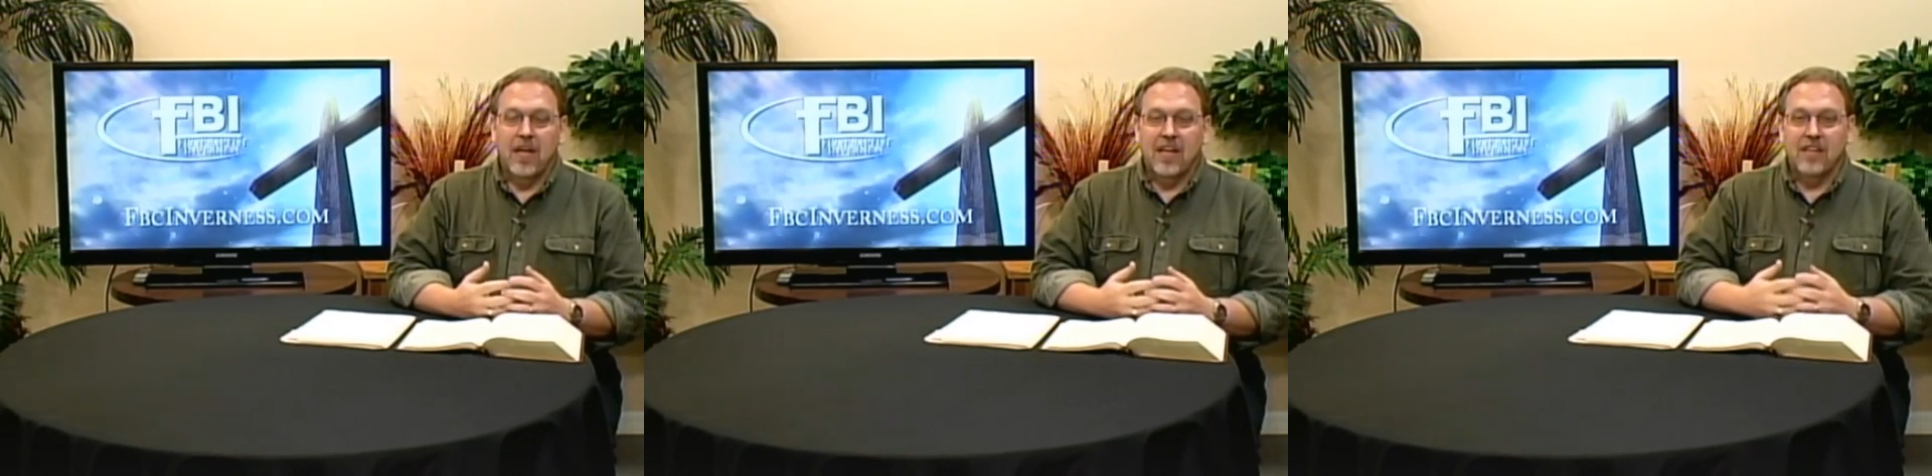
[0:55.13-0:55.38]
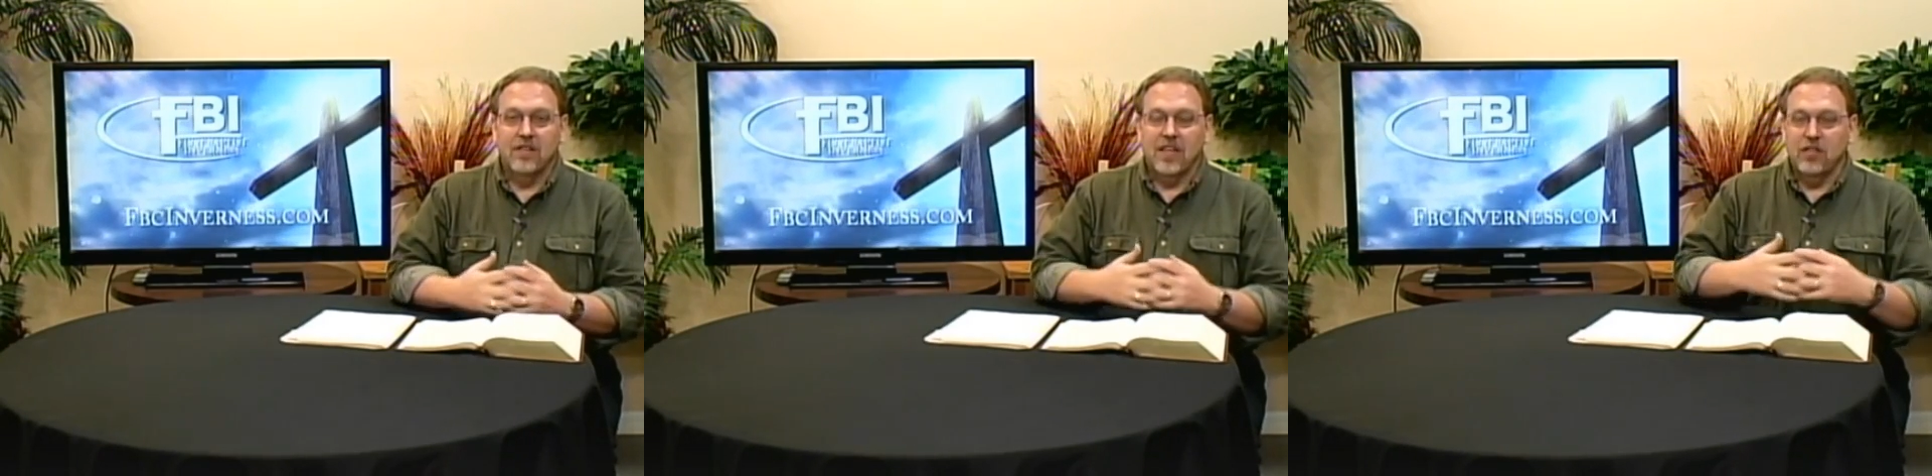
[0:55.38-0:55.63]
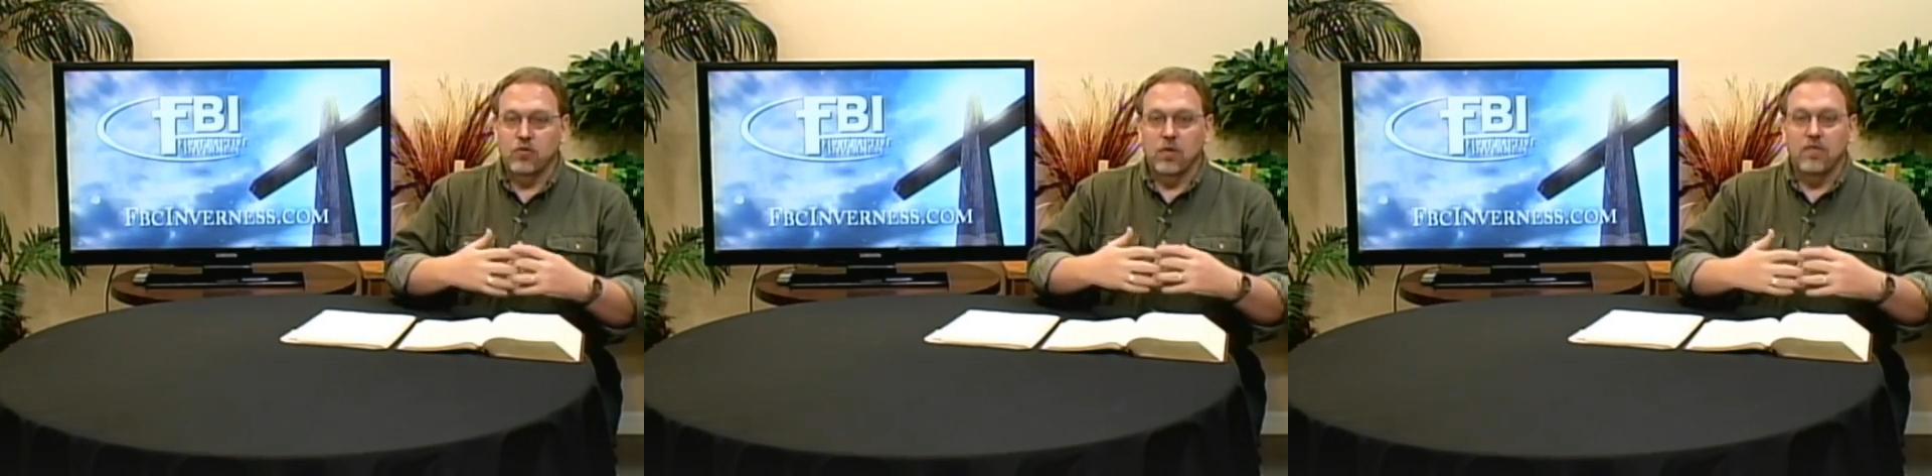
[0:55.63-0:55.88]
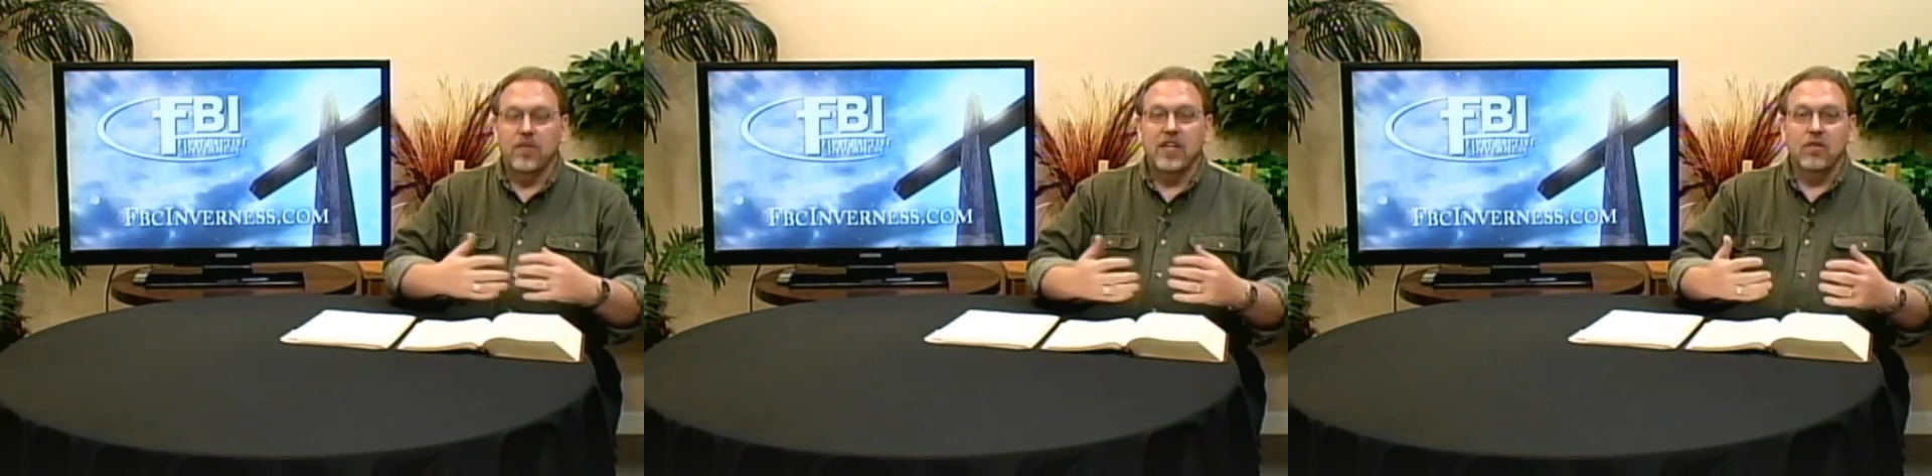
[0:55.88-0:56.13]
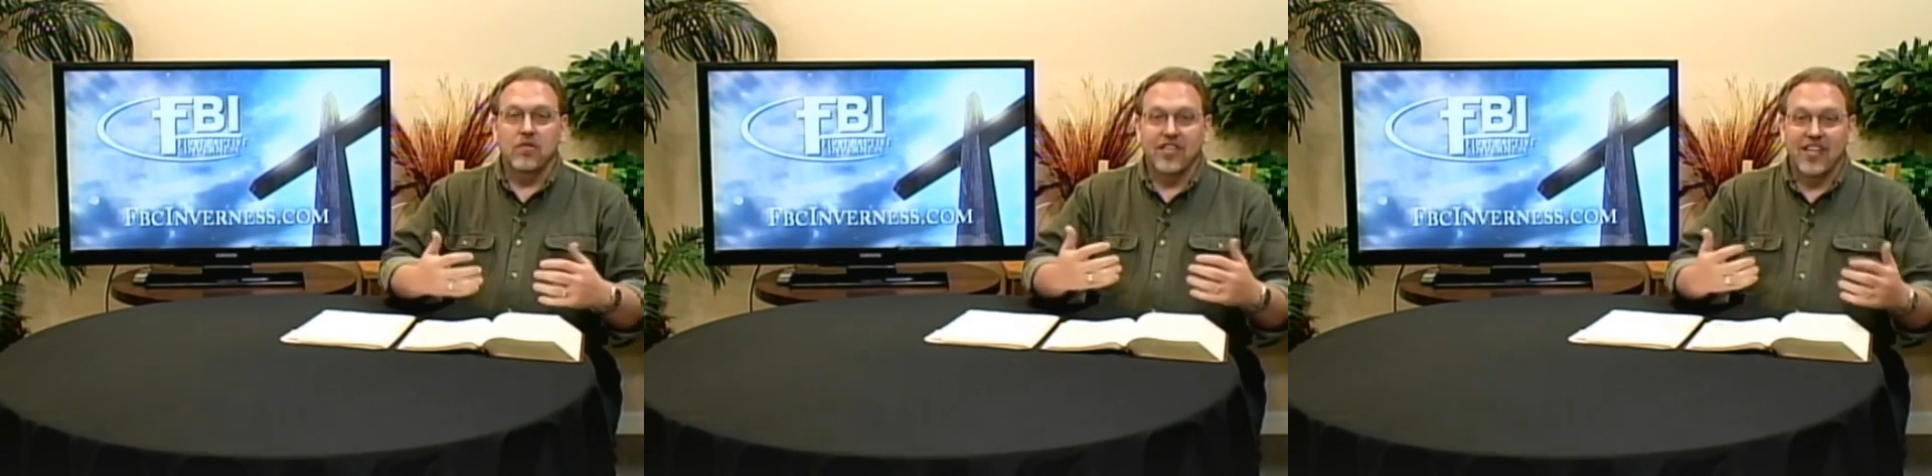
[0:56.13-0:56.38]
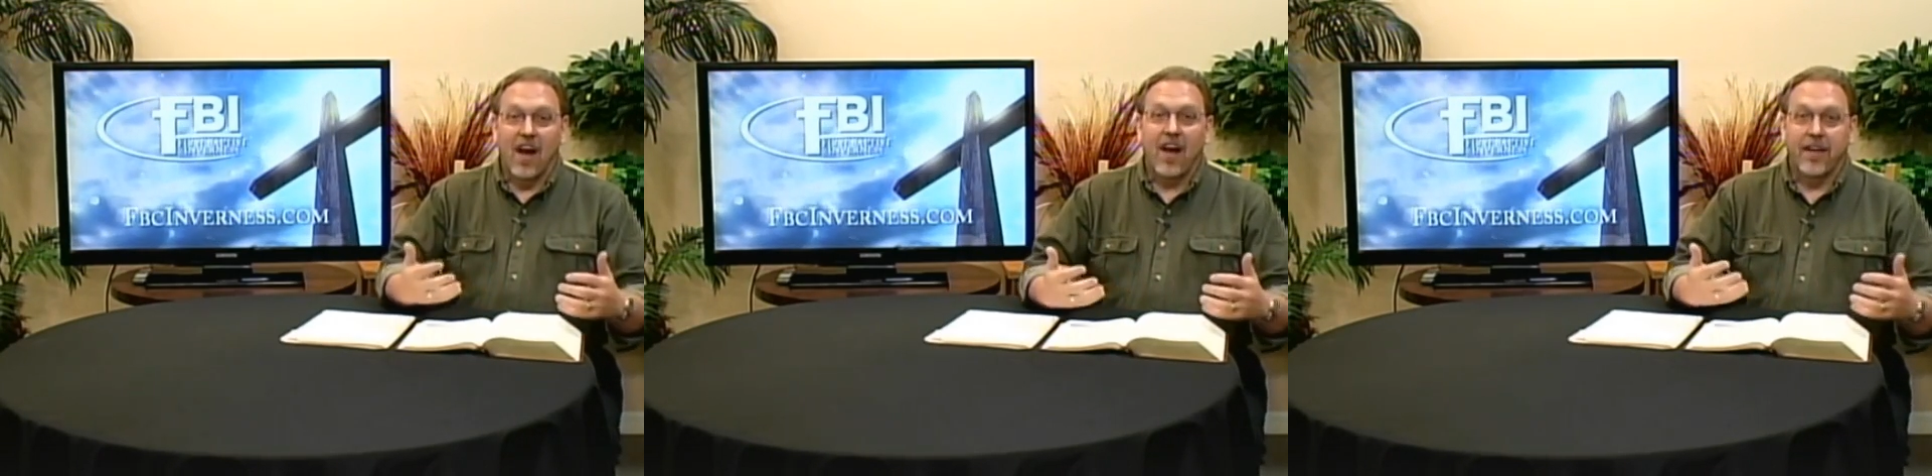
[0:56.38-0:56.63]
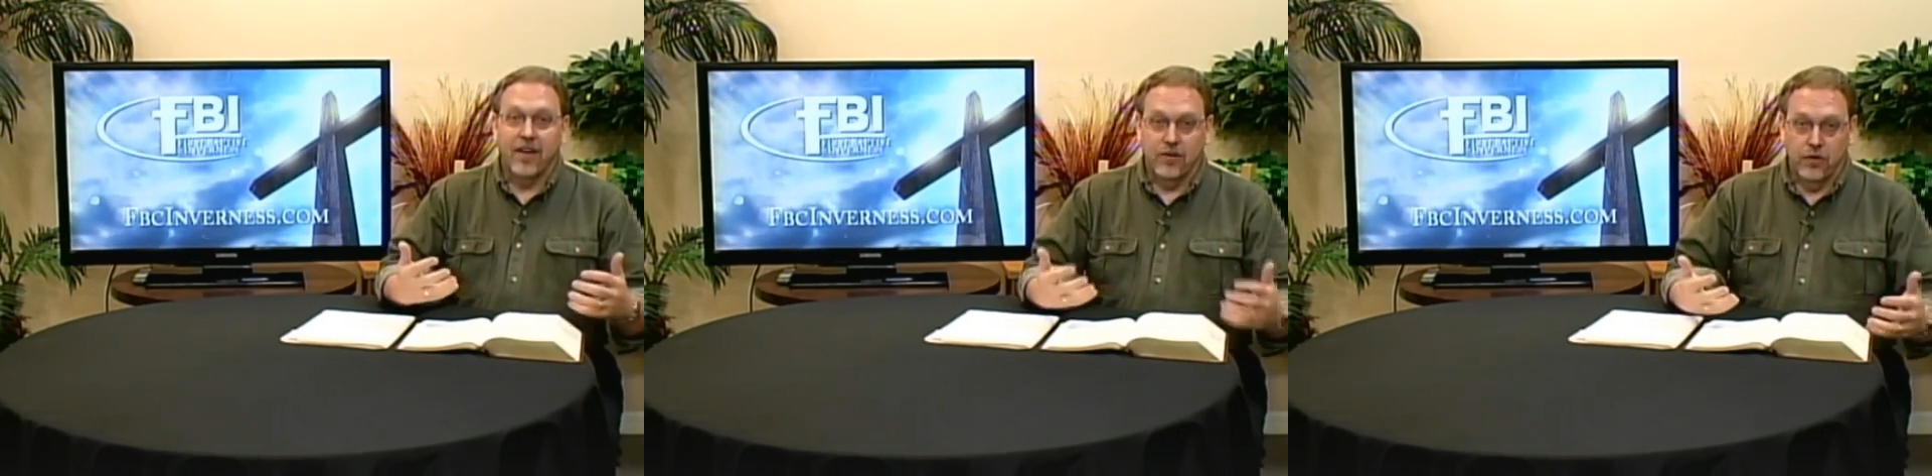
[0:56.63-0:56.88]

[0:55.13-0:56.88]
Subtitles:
He's revealed God